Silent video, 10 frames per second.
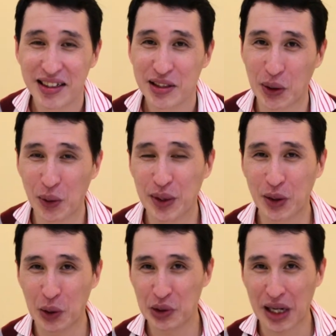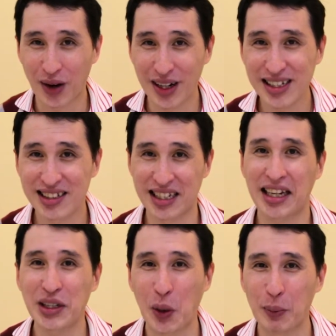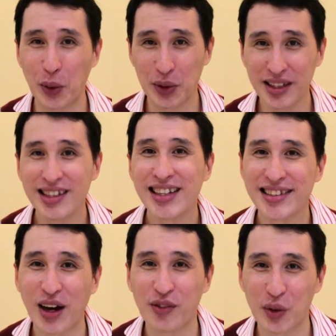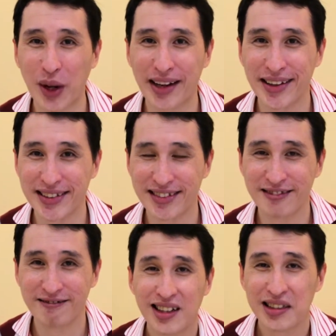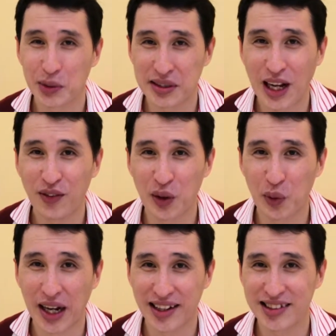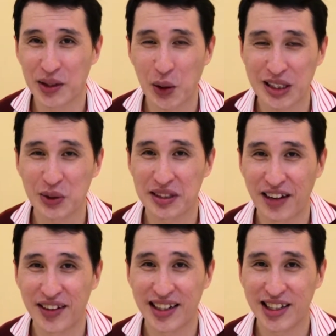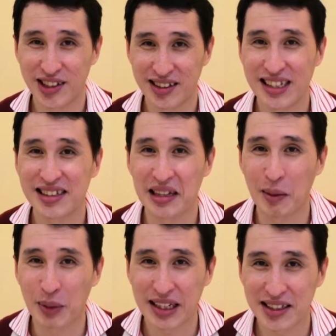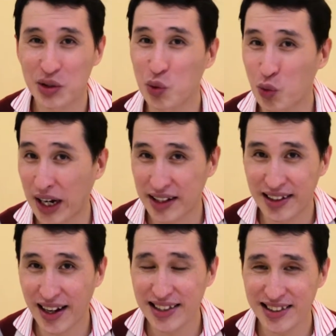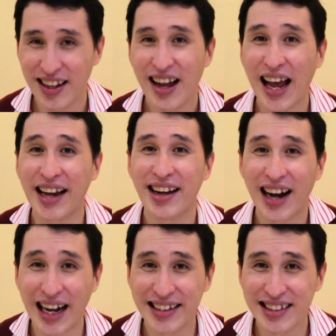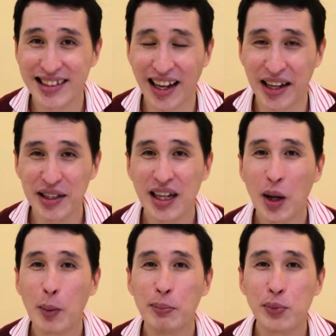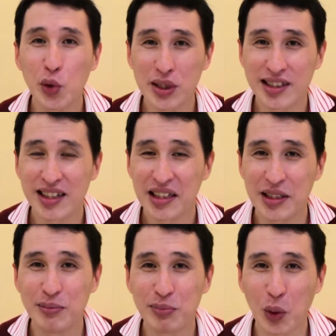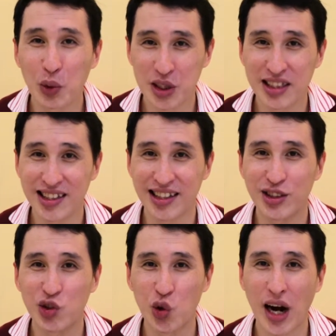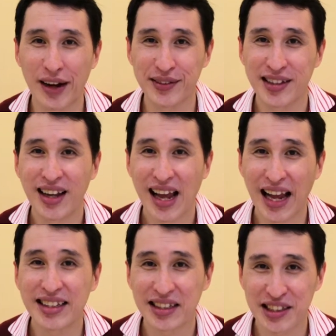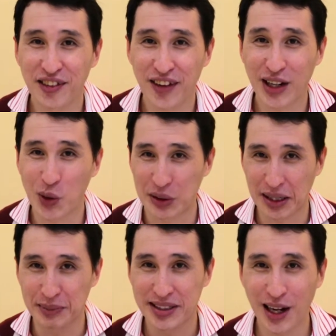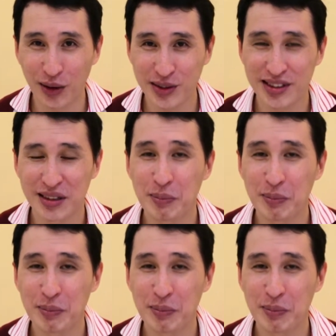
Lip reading: So we go to our second component, self-awareness. So self-awareness, according to definition, is the ability to recognize and understand moods, emotions and drives and their effect on themselves,